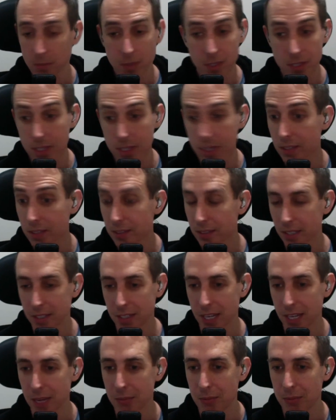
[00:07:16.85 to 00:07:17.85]
yeah, it
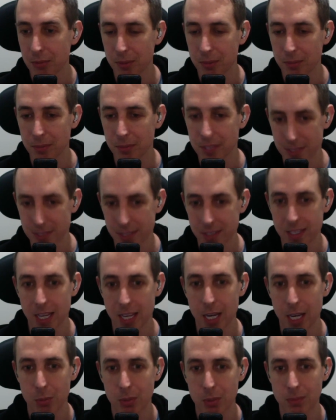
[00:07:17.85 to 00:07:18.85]
came from listening to
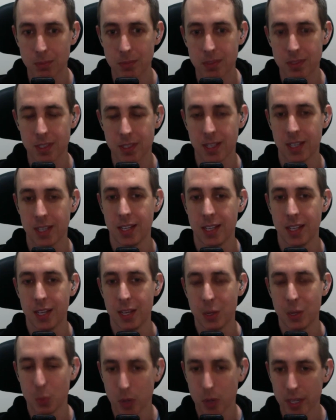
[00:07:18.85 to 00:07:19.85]
albums,
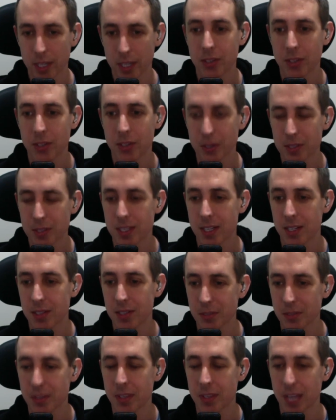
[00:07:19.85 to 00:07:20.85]
wanting those
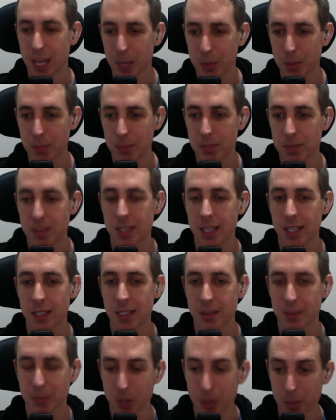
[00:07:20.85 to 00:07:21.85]
sounds off the albums
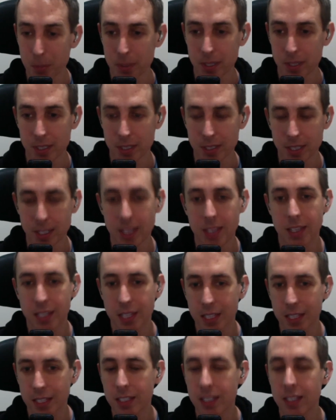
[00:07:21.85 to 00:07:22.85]
and copying, and
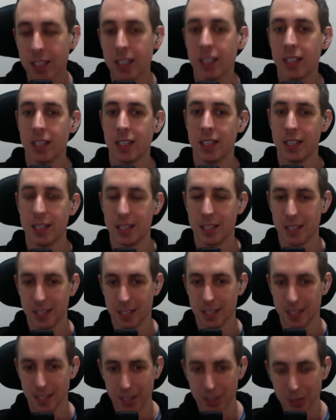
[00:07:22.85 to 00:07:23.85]
then
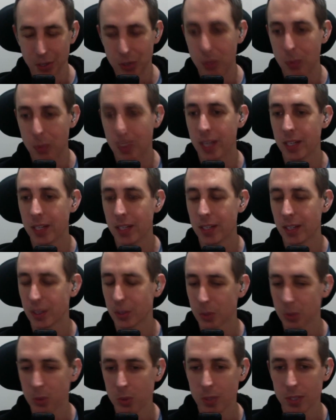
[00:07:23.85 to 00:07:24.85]
along the way you're
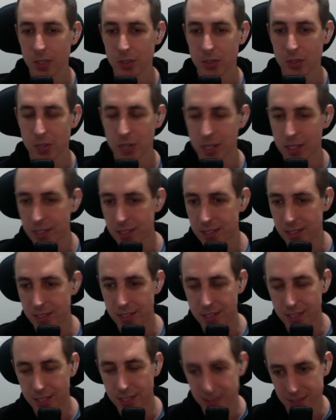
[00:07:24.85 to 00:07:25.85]
like, oh, let's try this,
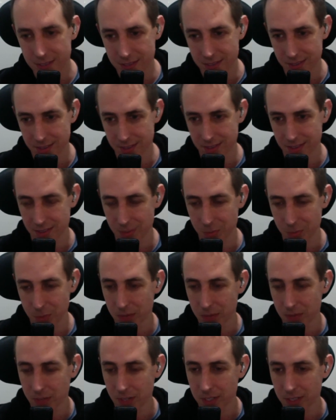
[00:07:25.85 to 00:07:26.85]
and what
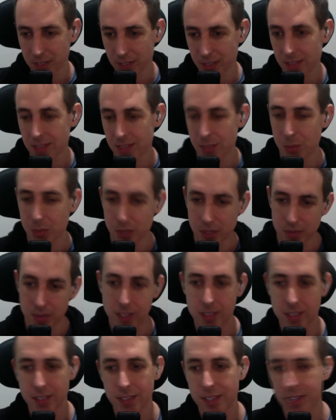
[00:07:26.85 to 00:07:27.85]
if I did this, and what if I
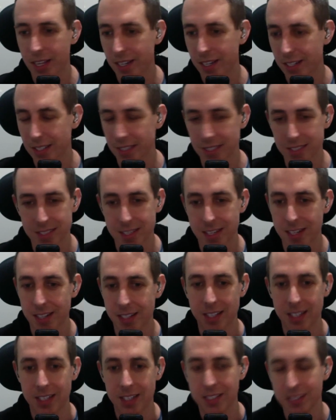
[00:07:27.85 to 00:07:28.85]
did that, and you start
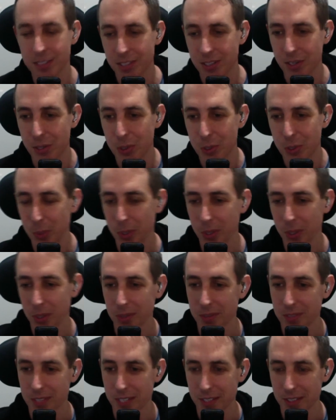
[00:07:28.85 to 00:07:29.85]
getting into the whole world
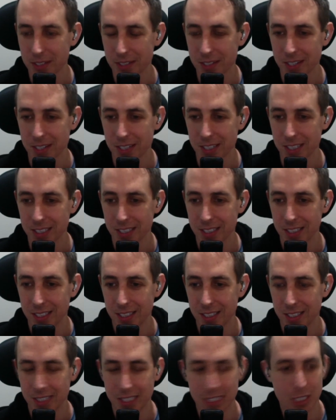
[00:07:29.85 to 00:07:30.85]
of sound designing
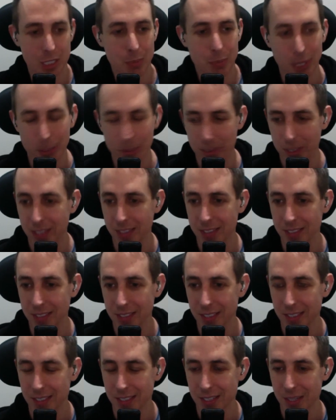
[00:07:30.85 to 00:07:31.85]
and experimenting, and
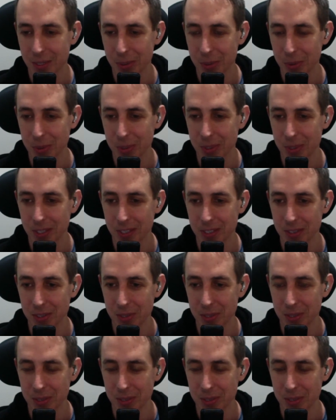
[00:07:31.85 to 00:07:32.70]
that's how it all kind of took